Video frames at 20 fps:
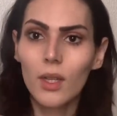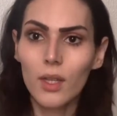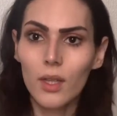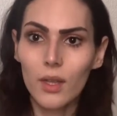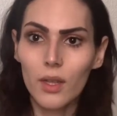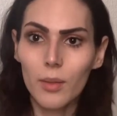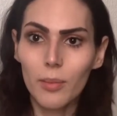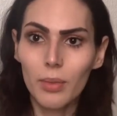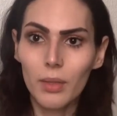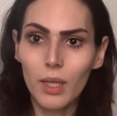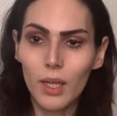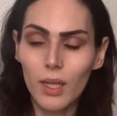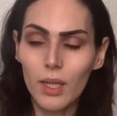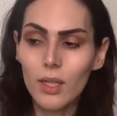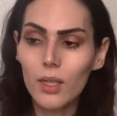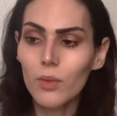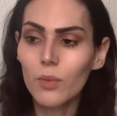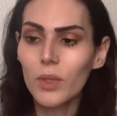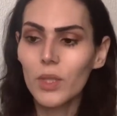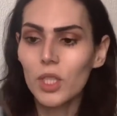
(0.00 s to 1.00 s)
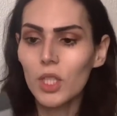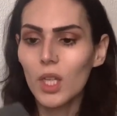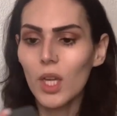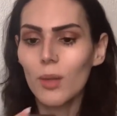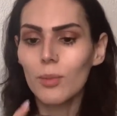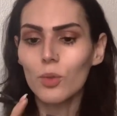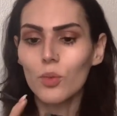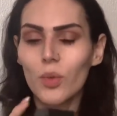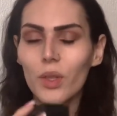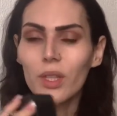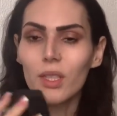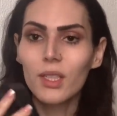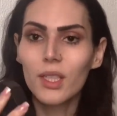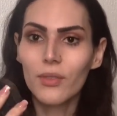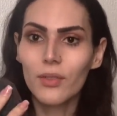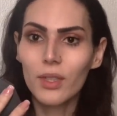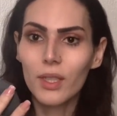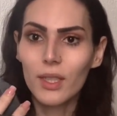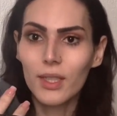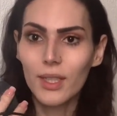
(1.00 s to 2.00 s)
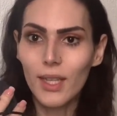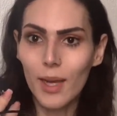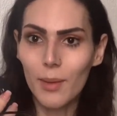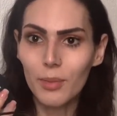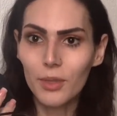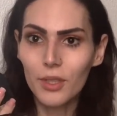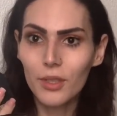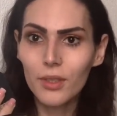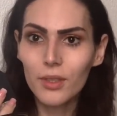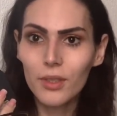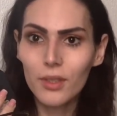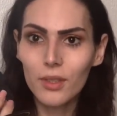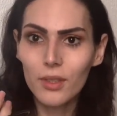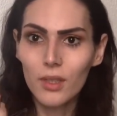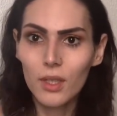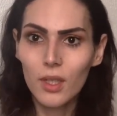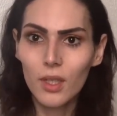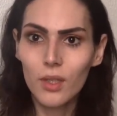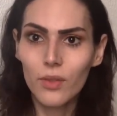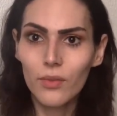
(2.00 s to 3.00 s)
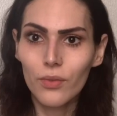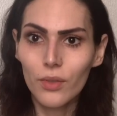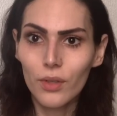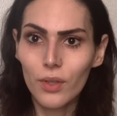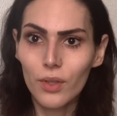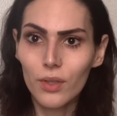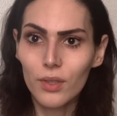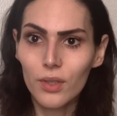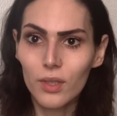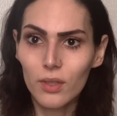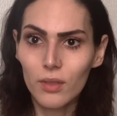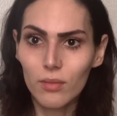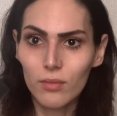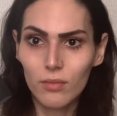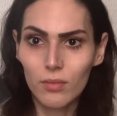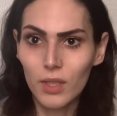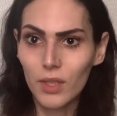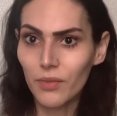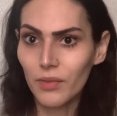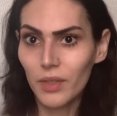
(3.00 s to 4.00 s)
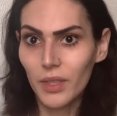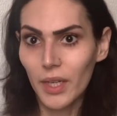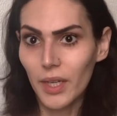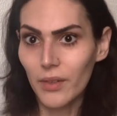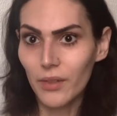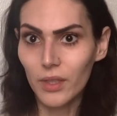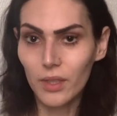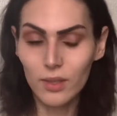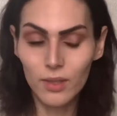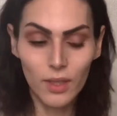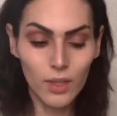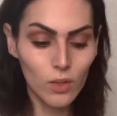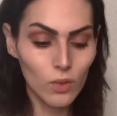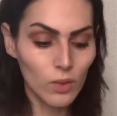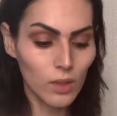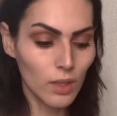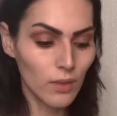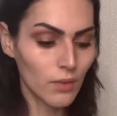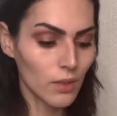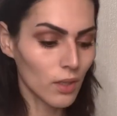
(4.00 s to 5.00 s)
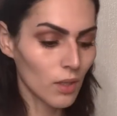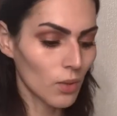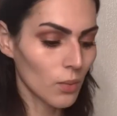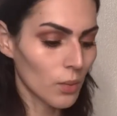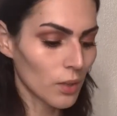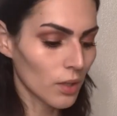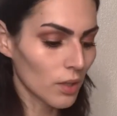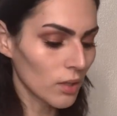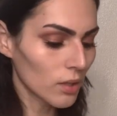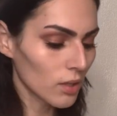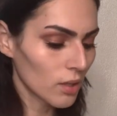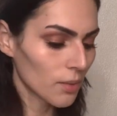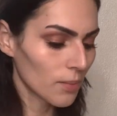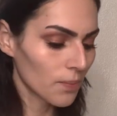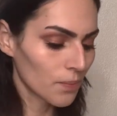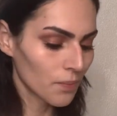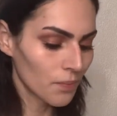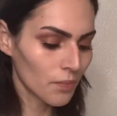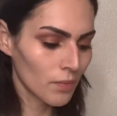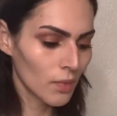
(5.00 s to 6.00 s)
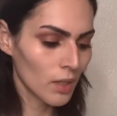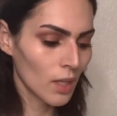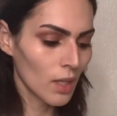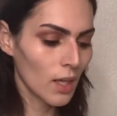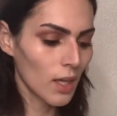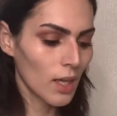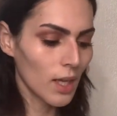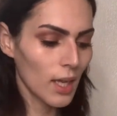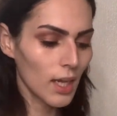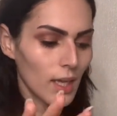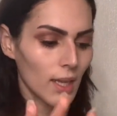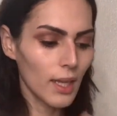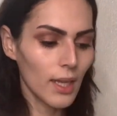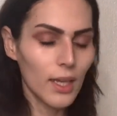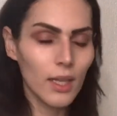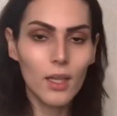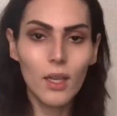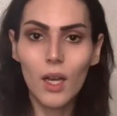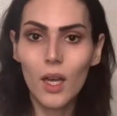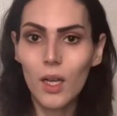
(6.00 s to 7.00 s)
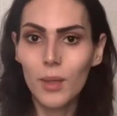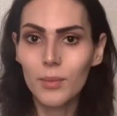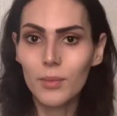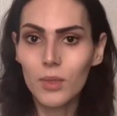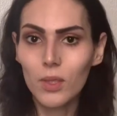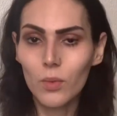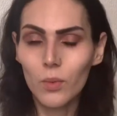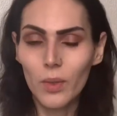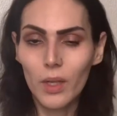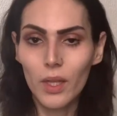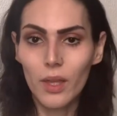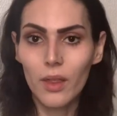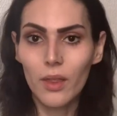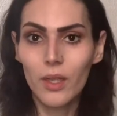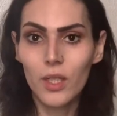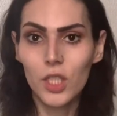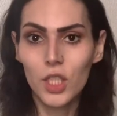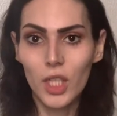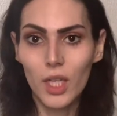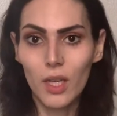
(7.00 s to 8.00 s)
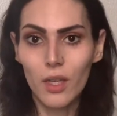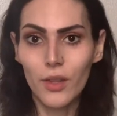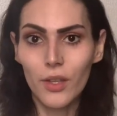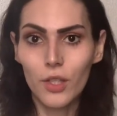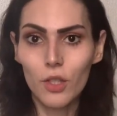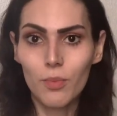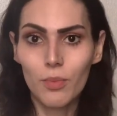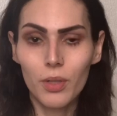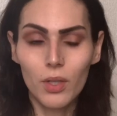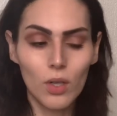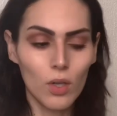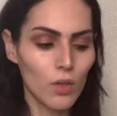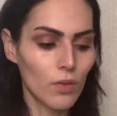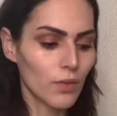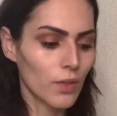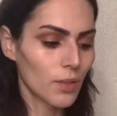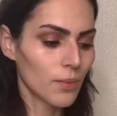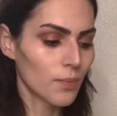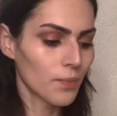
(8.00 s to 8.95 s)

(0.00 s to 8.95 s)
the plug, which comes with different adapters for different areas that you live in the world. And then it comes with the gel that you put over.